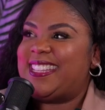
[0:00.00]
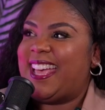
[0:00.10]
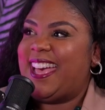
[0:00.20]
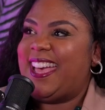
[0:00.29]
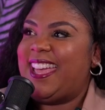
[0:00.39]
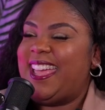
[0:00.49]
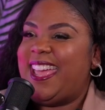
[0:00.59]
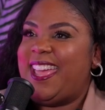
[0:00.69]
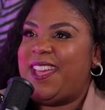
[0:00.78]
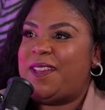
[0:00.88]
I
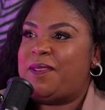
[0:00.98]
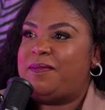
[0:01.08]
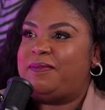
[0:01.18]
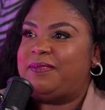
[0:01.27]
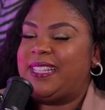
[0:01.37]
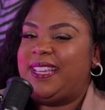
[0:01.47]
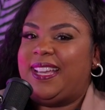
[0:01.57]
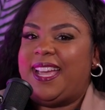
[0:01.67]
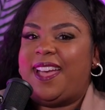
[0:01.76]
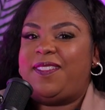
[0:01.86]
am.
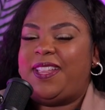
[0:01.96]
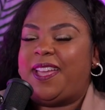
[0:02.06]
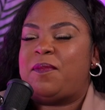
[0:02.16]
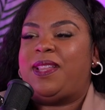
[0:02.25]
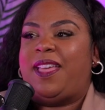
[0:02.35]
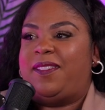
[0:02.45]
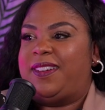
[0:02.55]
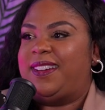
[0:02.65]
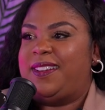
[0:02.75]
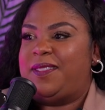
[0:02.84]
I feel like I'm a
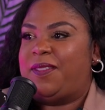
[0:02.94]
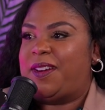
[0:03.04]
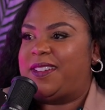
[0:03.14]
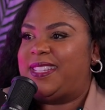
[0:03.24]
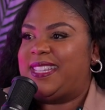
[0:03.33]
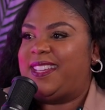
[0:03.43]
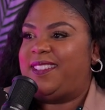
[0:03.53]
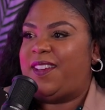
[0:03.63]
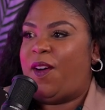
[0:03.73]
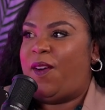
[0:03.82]
lover first
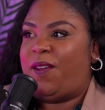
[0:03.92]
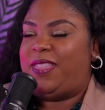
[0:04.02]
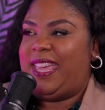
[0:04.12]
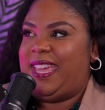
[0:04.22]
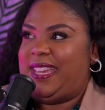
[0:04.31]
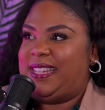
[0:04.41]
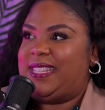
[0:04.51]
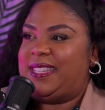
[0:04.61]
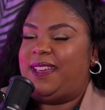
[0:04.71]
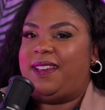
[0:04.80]
of all
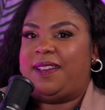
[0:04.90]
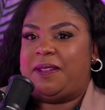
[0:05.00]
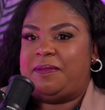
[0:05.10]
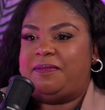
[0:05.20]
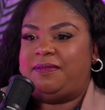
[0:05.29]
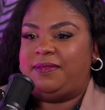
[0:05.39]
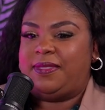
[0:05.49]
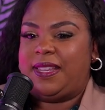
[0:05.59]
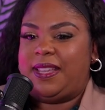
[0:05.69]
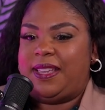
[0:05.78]
things.
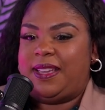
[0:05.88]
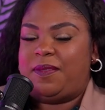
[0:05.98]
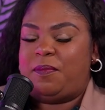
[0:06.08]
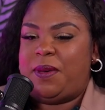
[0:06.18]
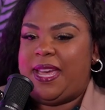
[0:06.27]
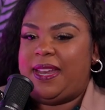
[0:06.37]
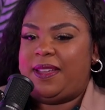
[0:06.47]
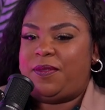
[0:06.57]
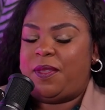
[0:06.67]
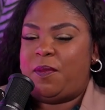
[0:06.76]
But
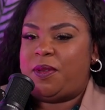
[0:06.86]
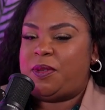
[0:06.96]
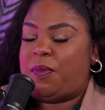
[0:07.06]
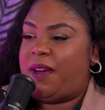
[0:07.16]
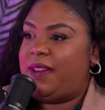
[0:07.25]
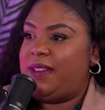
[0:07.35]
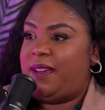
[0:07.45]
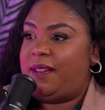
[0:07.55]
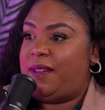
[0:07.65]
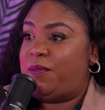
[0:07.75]
for the most part,
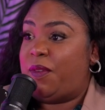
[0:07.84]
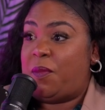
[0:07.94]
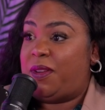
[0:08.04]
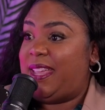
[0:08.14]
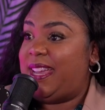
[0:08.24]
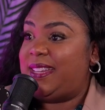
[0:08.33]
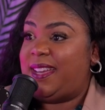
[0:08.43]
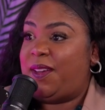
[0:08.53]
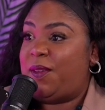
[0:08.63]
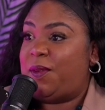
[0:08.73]
I'm from
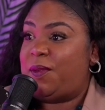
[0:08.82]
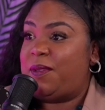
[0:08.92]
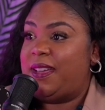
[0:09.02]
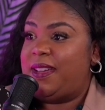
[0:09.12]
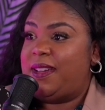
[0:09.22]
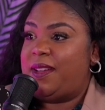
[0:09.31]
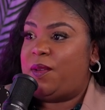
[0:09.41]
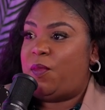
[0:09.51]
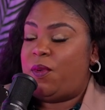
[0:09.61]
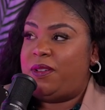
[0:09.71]
Orlando,
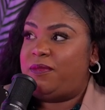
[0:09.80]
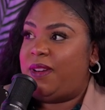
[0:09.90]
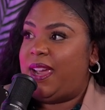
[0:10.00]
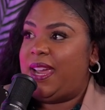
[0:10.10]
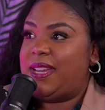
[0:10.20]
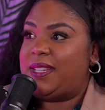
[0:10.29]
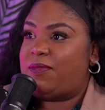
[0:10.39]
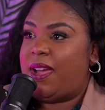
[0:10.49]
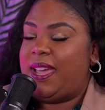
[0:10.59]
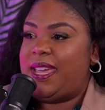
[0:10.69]
born and raised
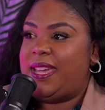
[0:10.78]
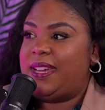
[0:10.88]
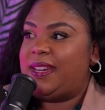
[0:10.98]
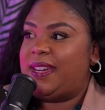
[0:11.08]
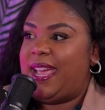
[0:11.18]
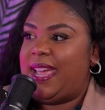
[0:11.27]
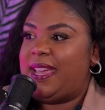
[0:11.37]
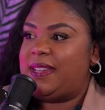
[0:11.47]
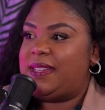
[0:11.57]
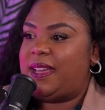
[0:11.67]
right here,
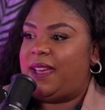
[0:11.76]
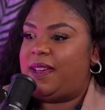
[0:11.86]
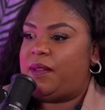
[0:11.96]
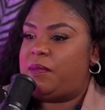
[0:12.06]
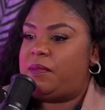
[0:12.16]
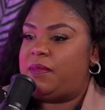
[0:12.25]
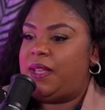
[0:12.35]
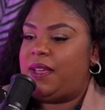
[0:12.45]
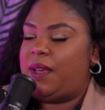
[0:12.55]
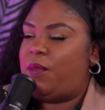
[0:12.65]
and I'm a